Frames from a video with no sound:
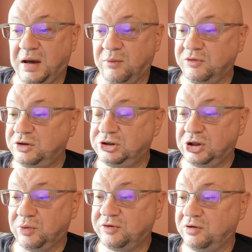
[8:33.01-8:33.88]
I wasn't
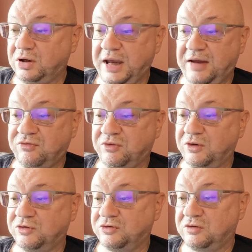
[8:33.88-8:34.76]
sure what to look at
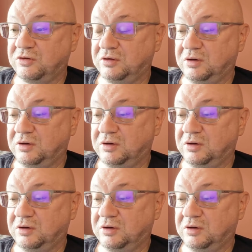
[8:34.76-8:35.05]
first.